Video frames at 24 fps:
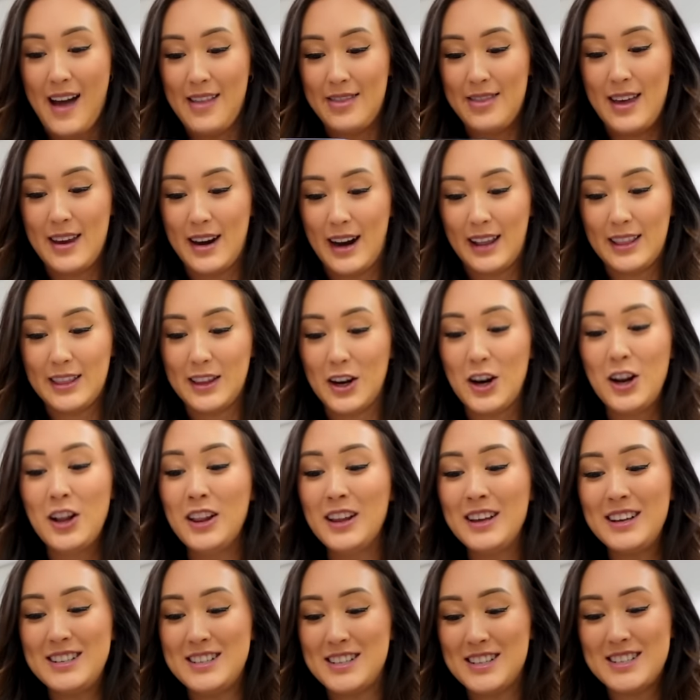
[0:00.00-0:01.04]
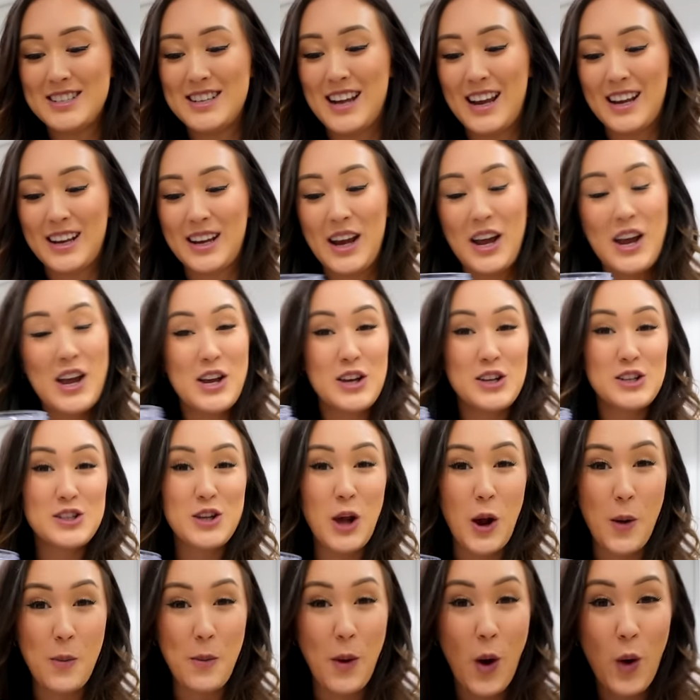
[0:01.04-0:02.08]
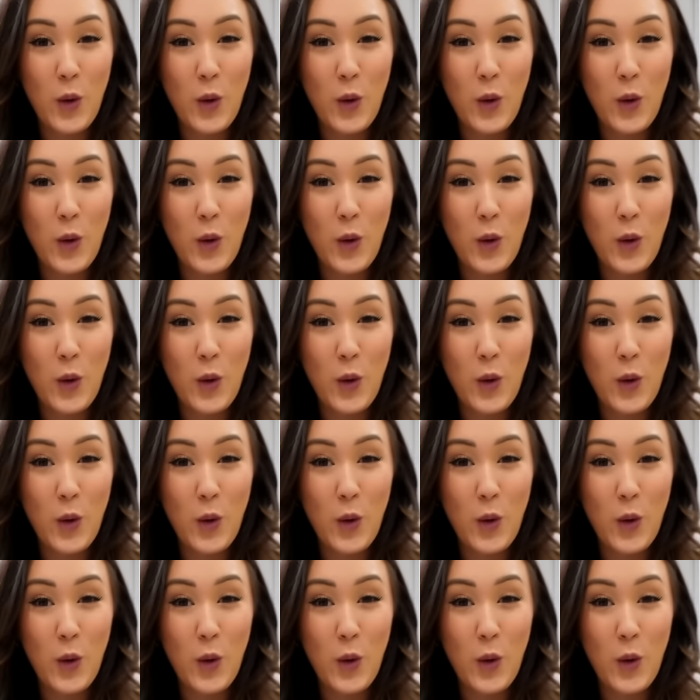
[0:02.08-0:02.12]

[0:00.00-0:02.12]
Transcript: And then I literally just take some